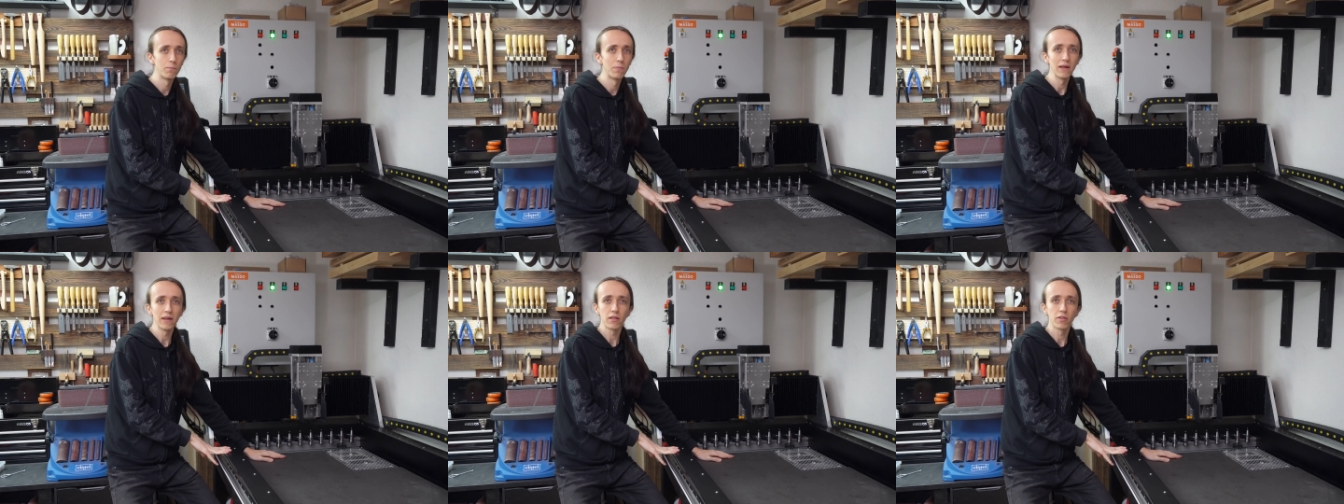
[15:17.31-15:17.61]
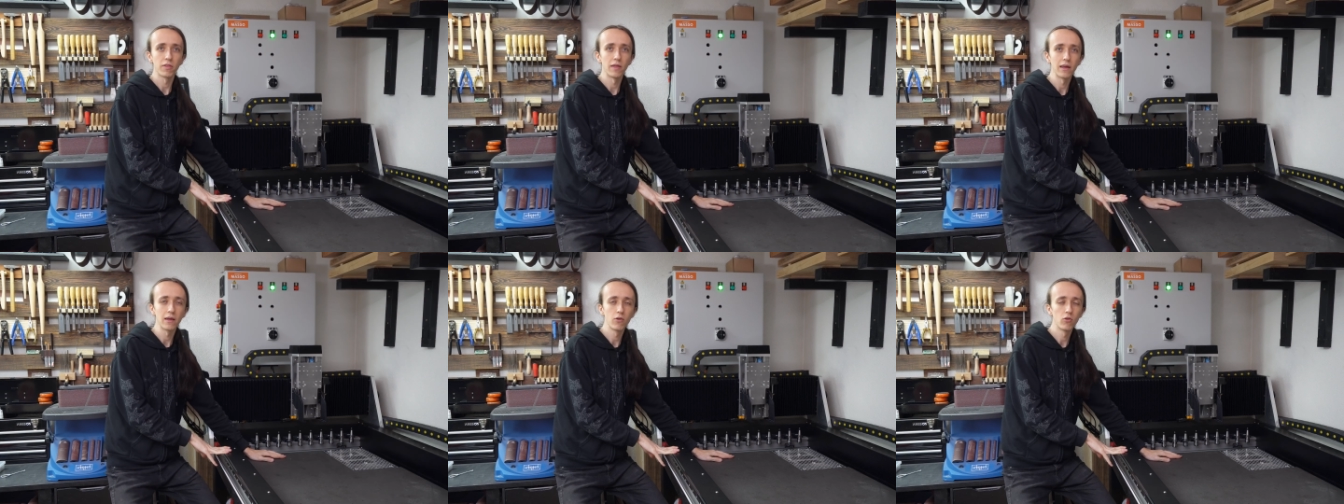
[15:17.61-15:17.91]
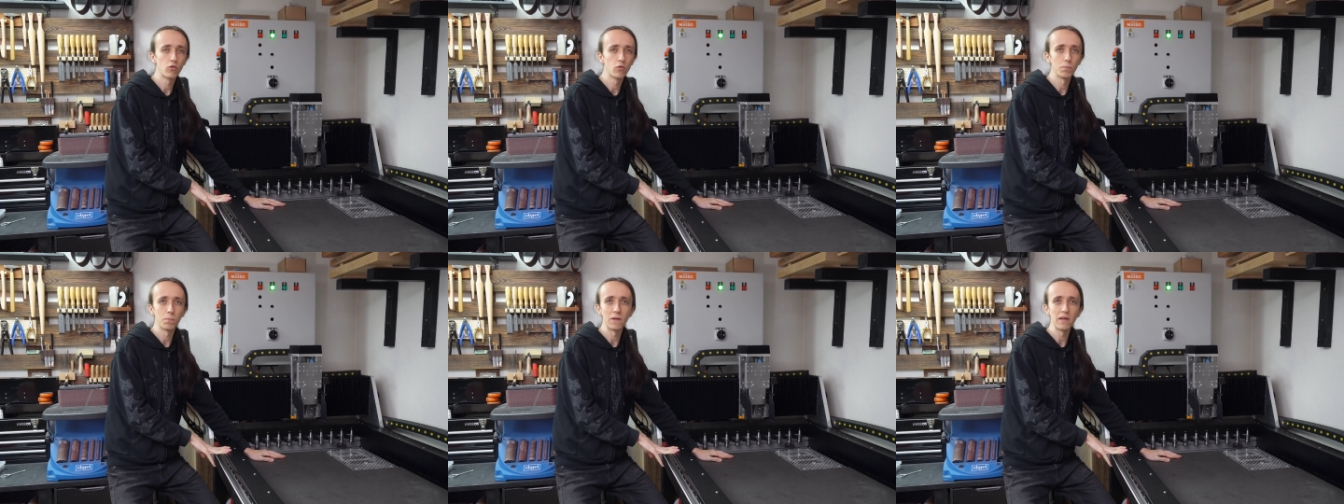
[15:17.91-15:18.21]
Big thank you
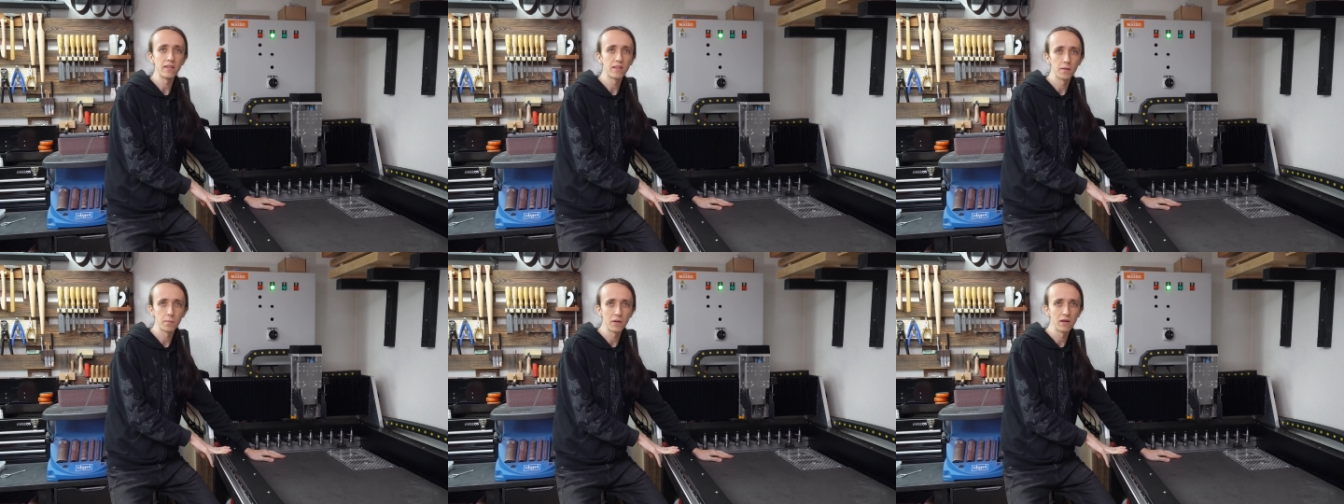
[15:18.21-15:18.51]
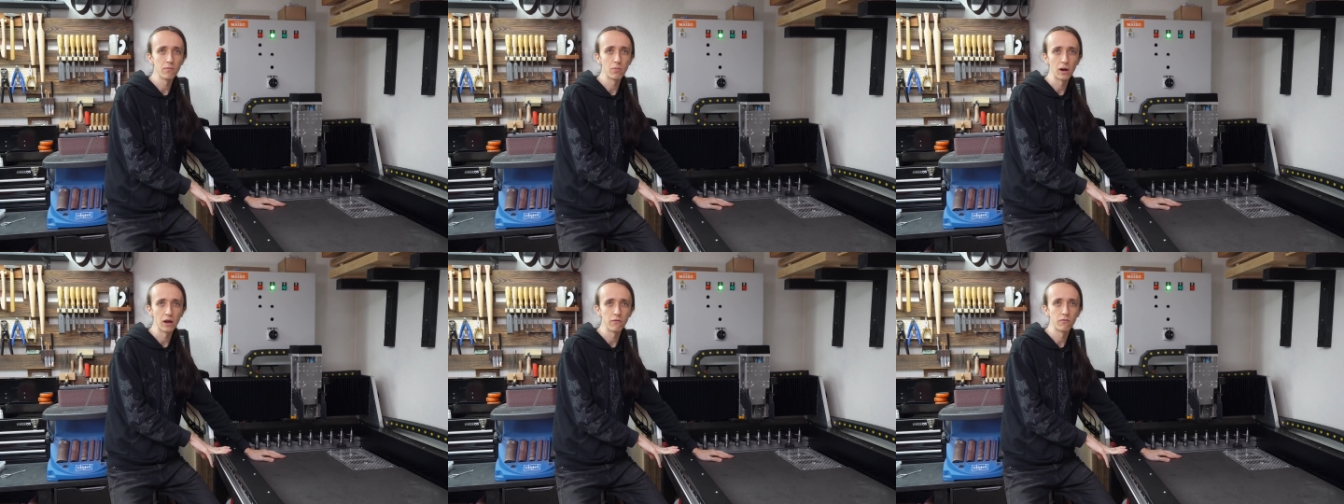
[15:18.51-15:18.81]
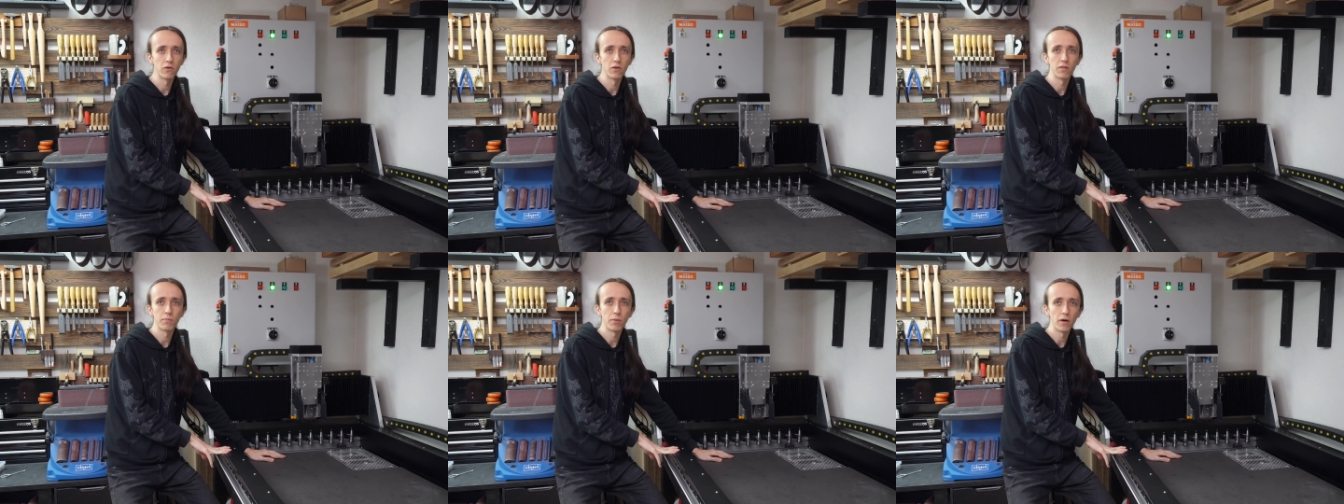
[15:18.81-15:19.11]
to PCBWay
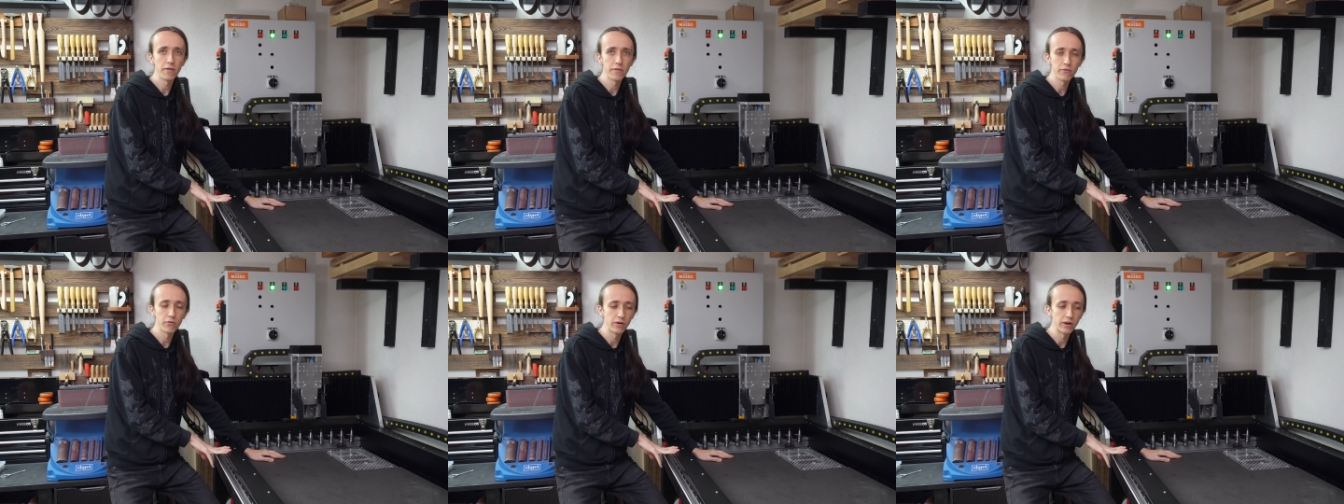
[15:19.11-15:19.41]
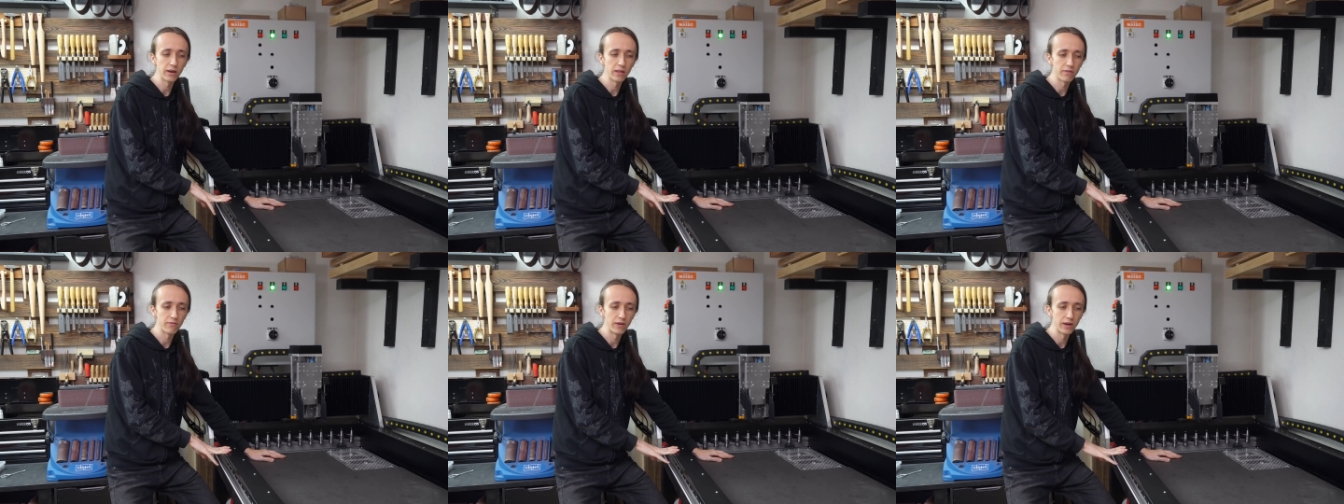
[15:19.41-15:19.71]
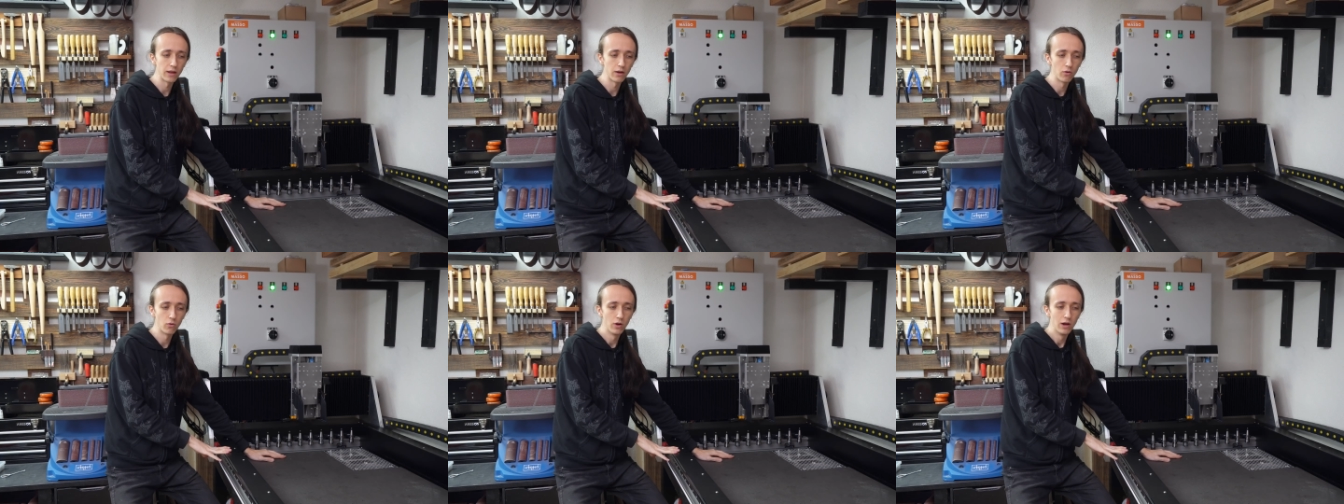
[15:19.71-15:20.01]
for sponsoring this
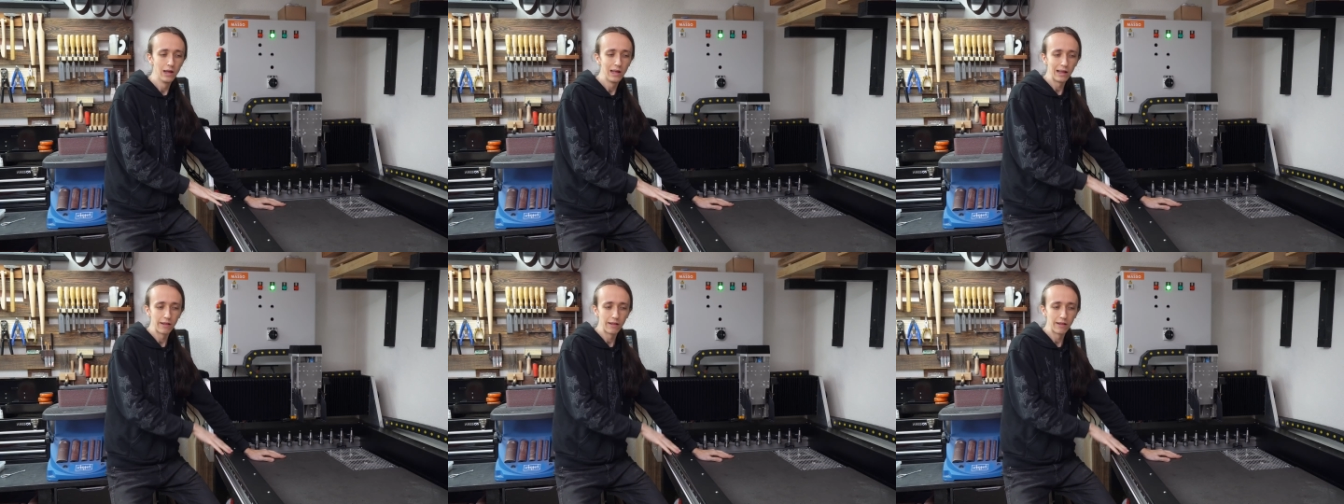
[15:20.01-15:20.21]
video